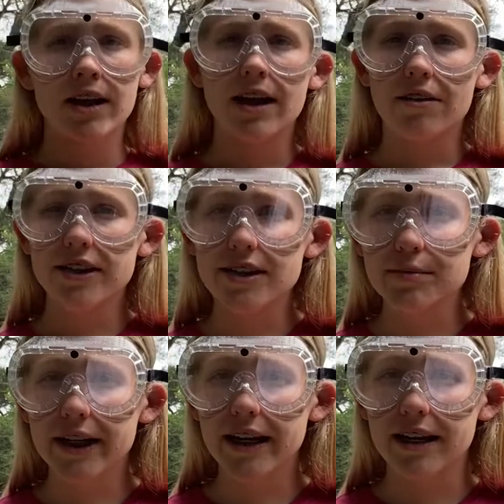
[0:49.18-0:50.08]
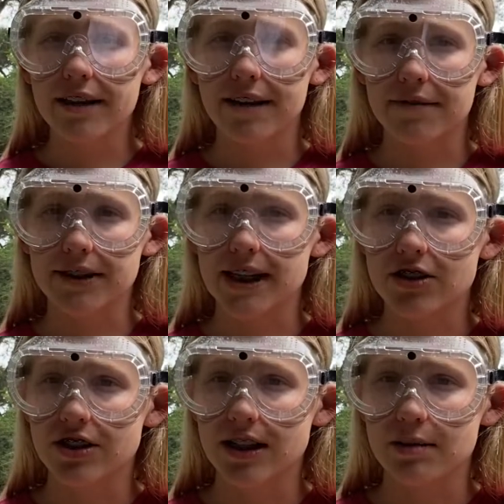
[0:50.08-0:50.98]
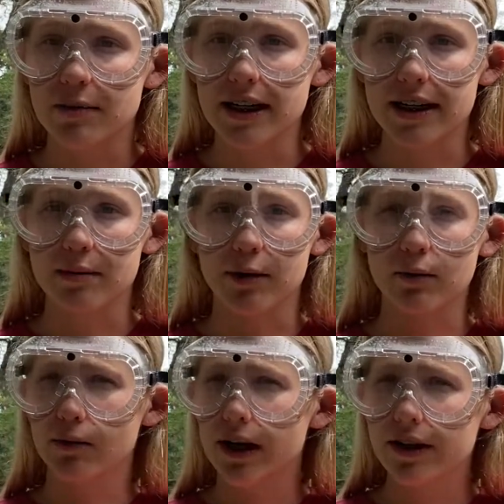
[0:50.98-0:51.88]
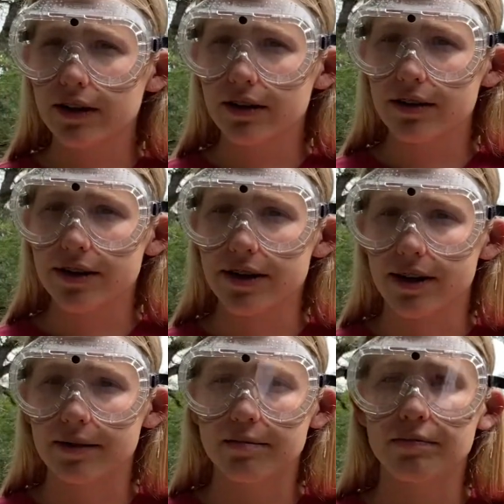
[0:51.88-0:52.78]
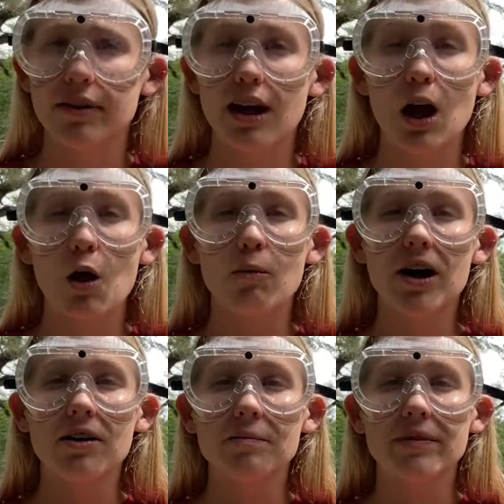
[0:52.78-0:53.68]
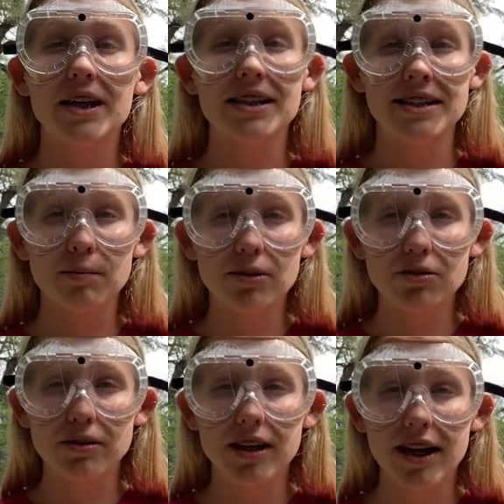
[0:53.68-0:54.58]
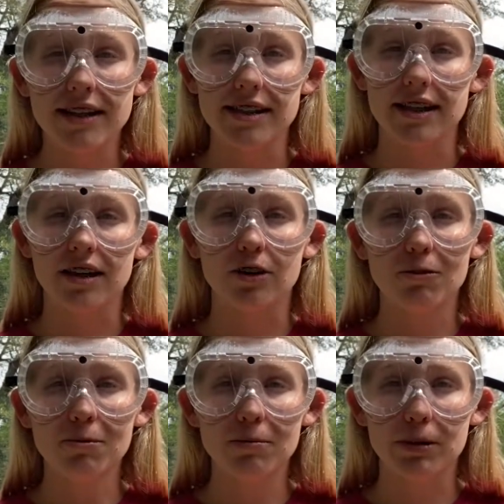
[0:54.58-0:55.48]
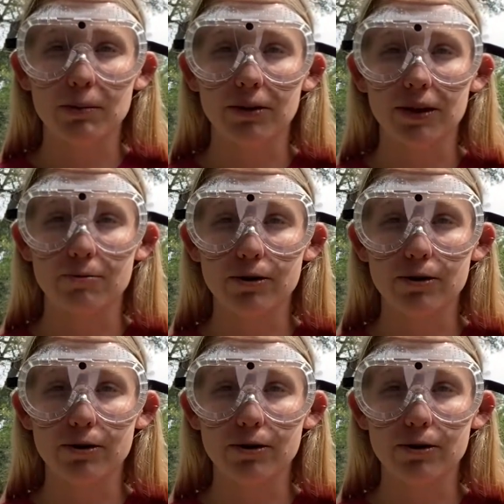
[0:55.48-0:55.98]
Now, this has been getting a lot of attention in the media, but where did it all start? Well, in December 2019, a group of people in